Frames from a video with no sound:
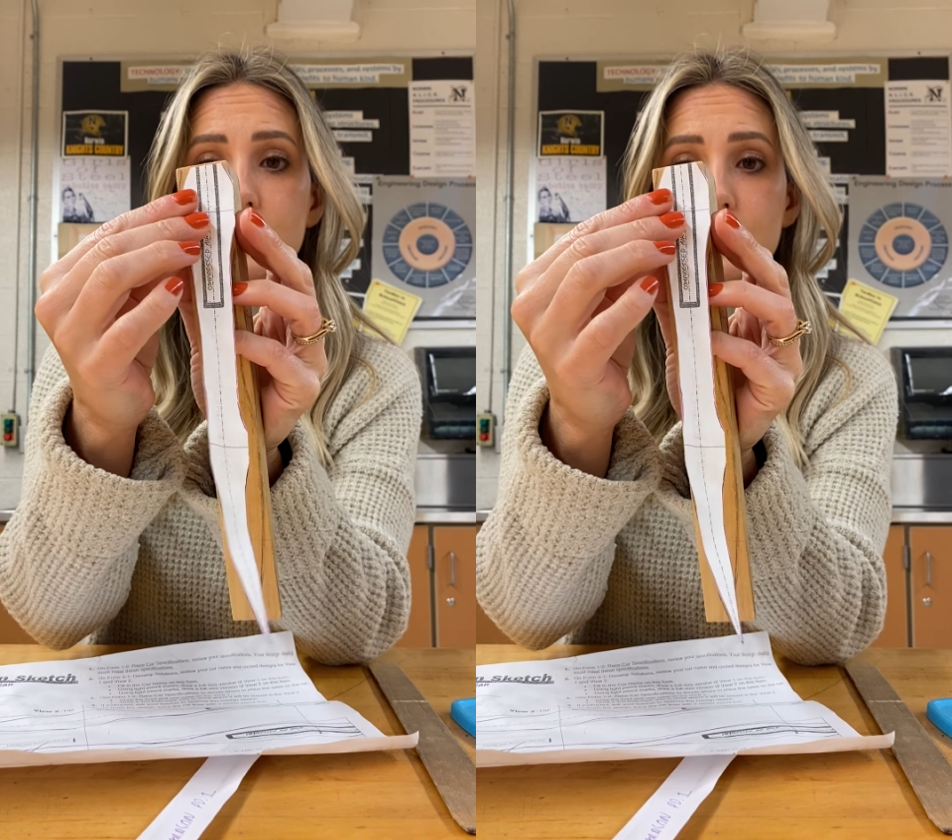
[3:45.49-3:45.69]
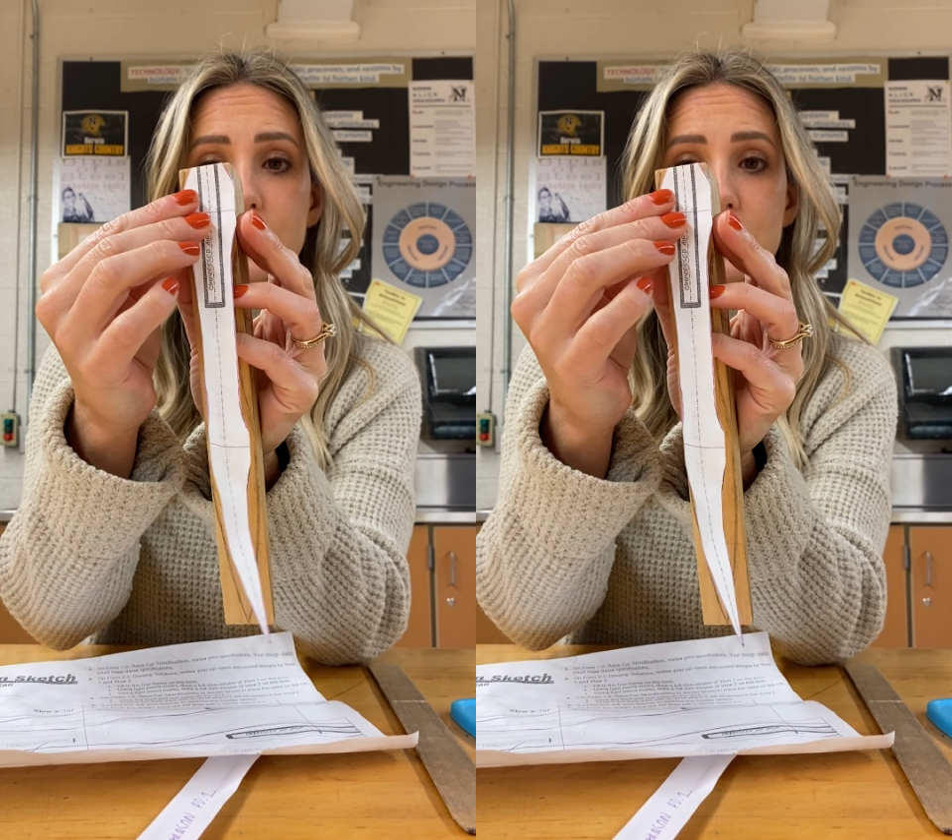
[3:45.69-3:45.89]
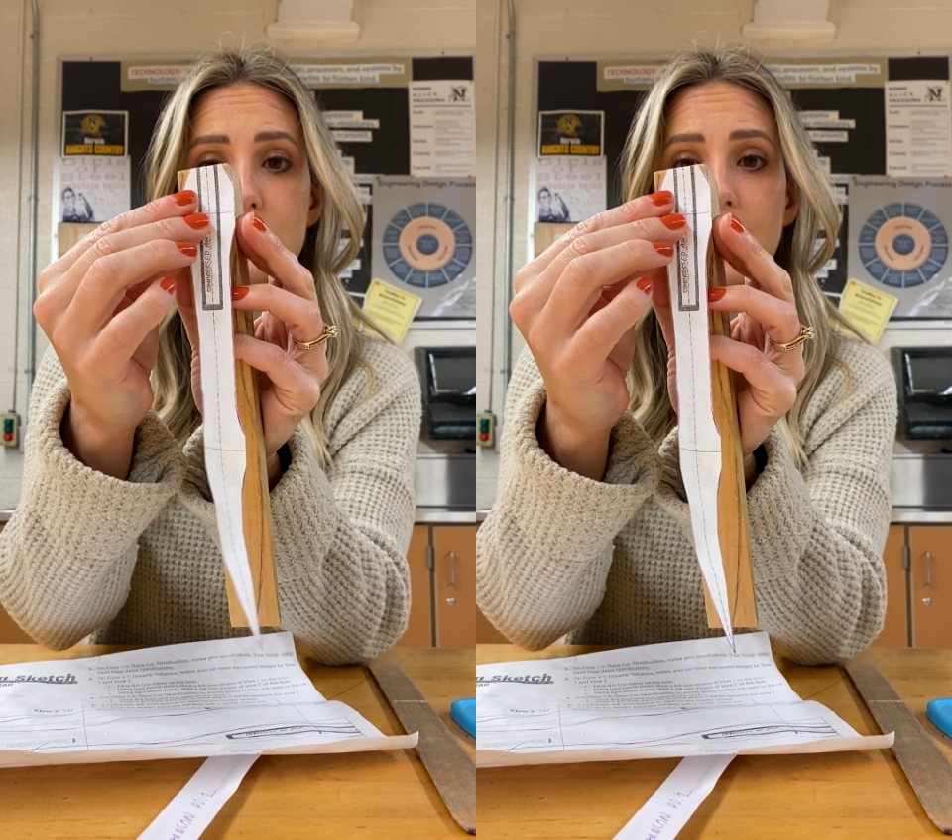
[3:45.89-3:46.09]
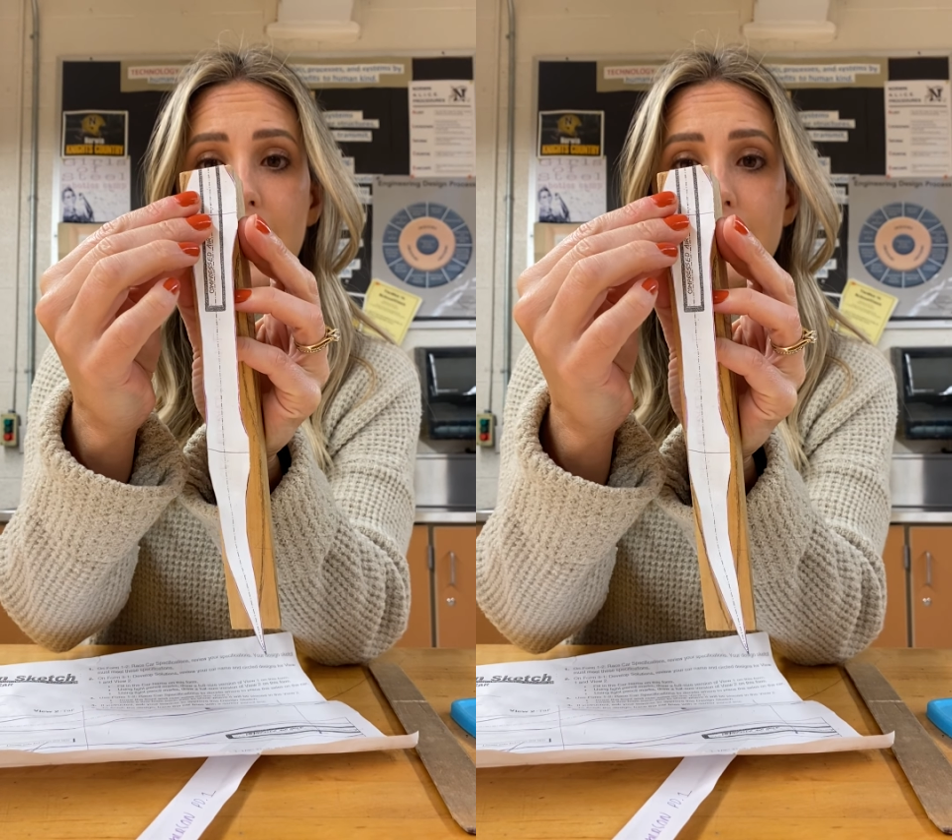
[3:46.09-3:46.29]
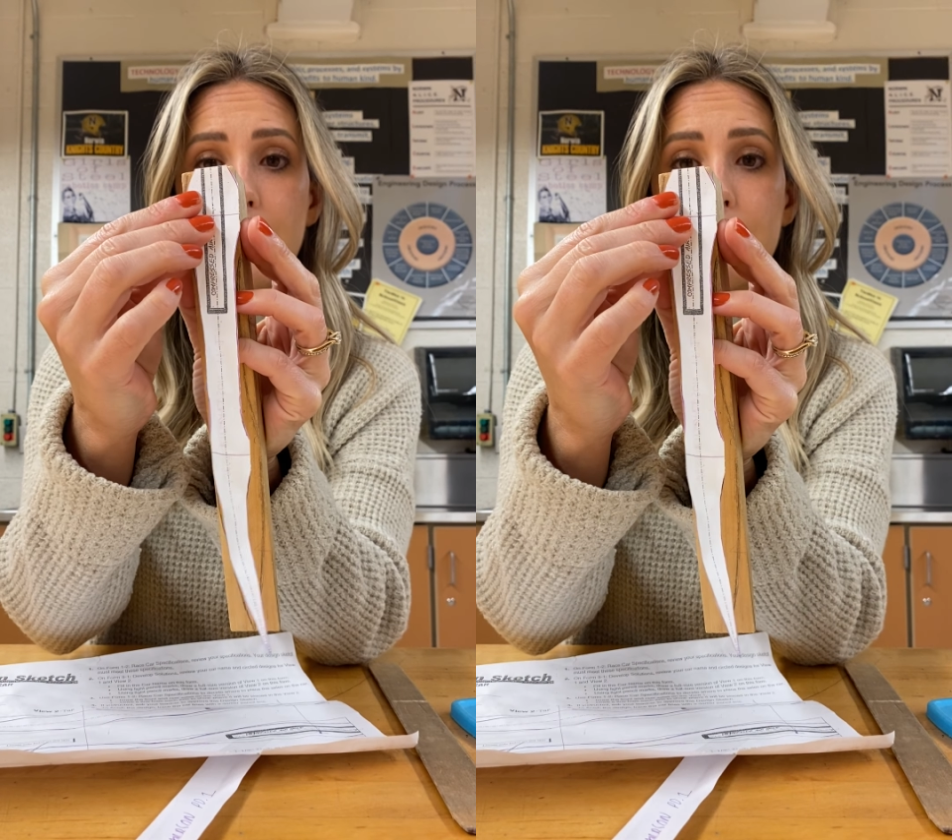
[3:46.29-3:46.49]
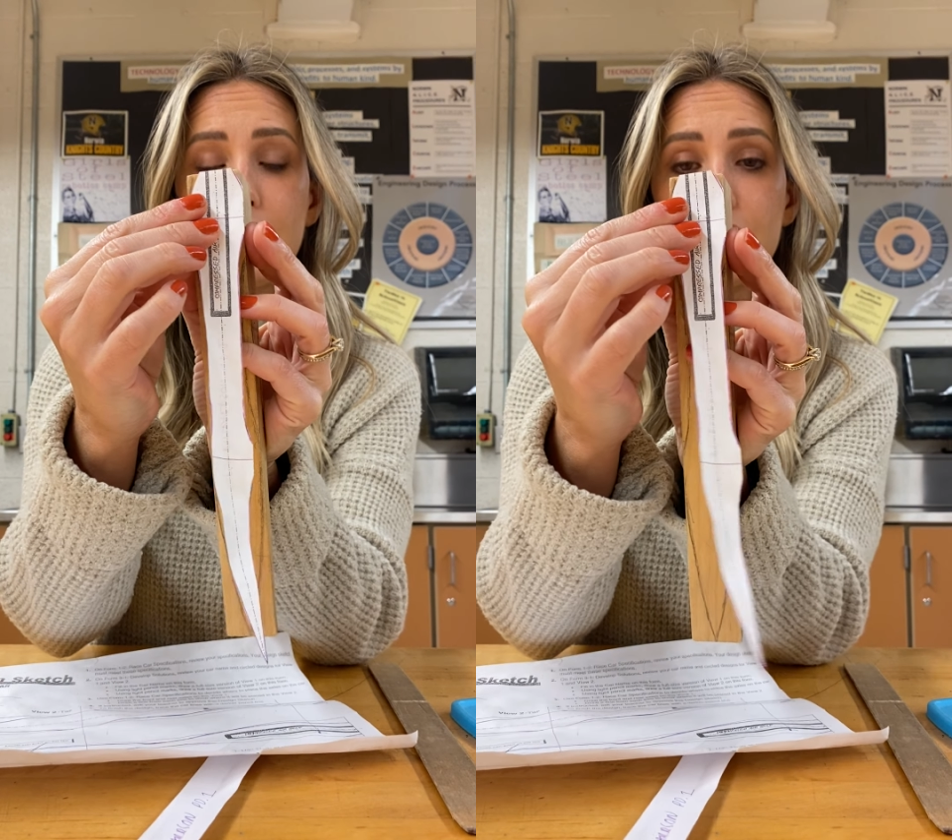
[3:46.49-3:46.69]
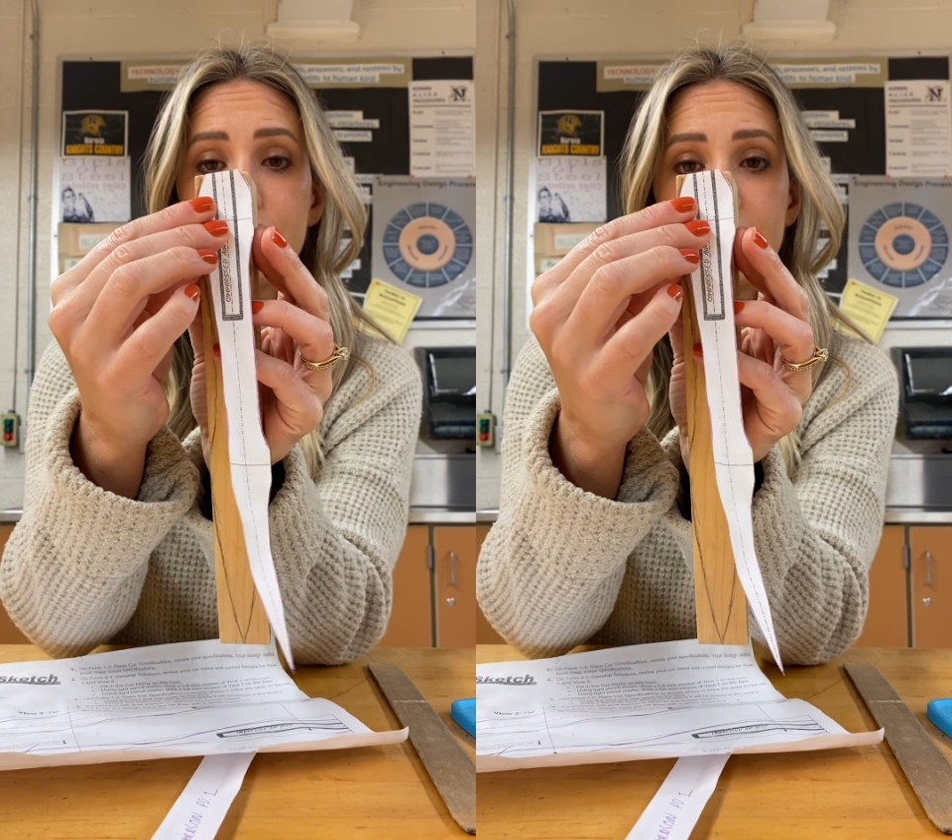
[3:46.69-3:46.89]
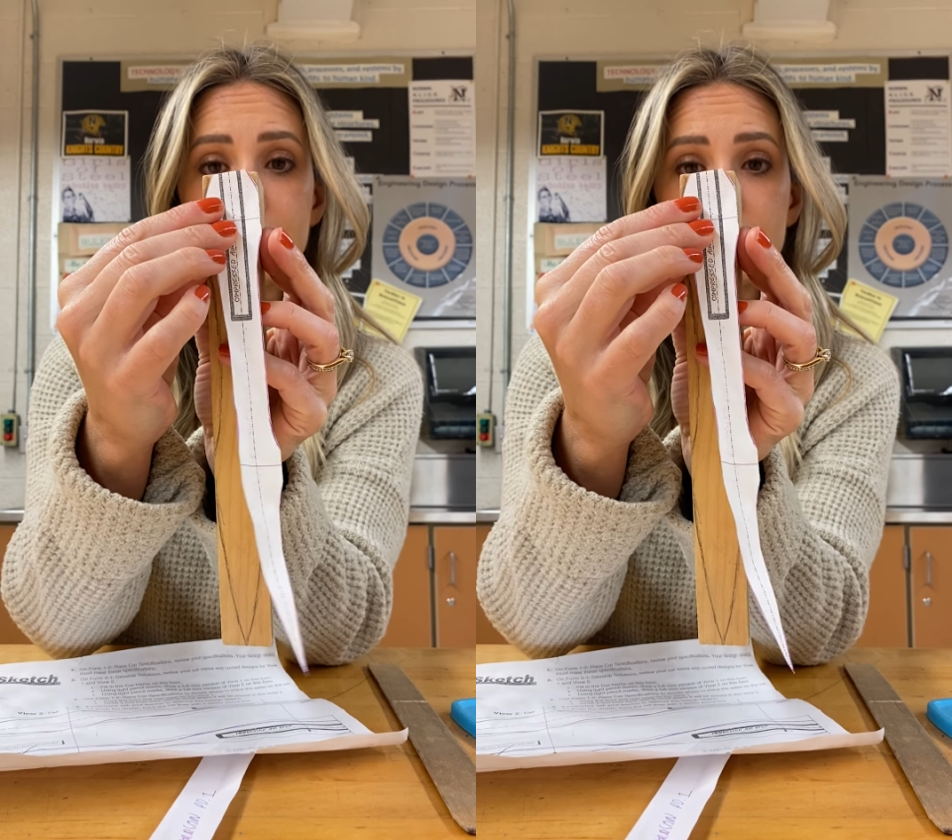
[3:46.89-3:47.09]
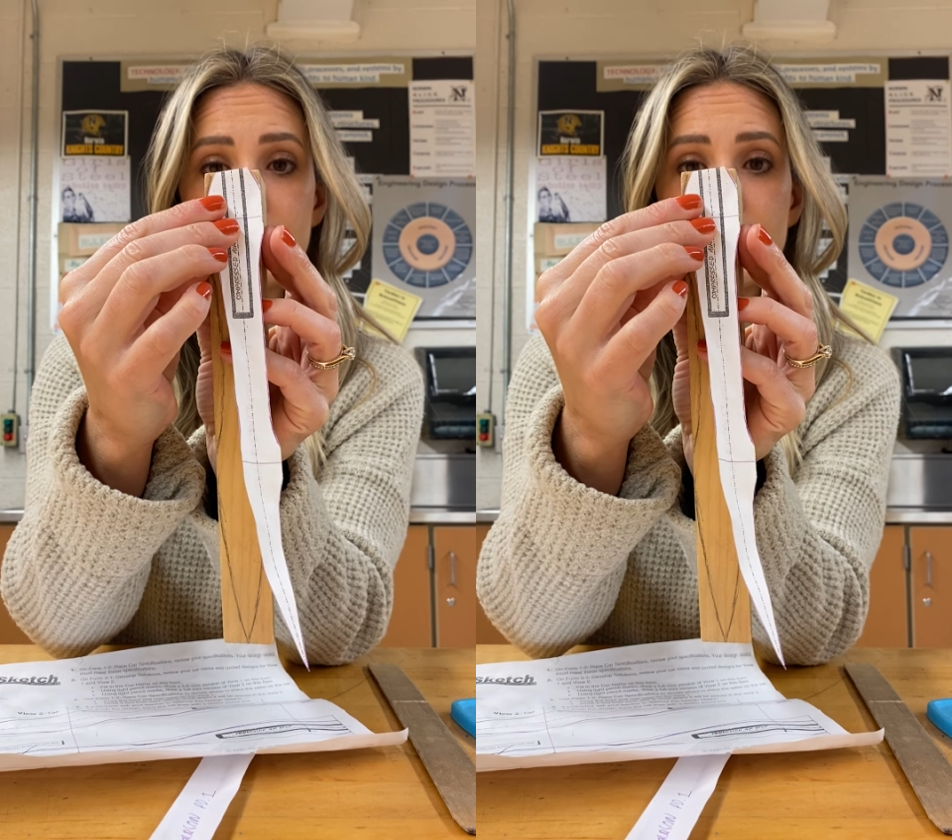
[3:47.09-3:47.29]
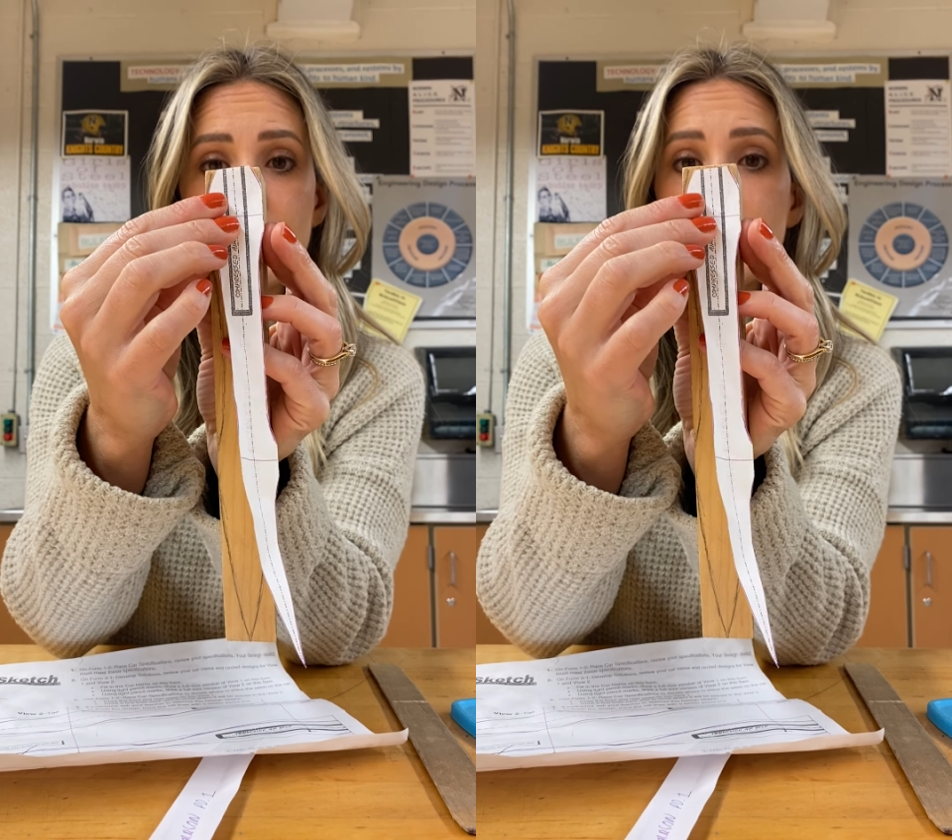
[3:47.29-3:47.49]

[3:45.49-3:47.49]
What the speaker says: so it should line up perfectly.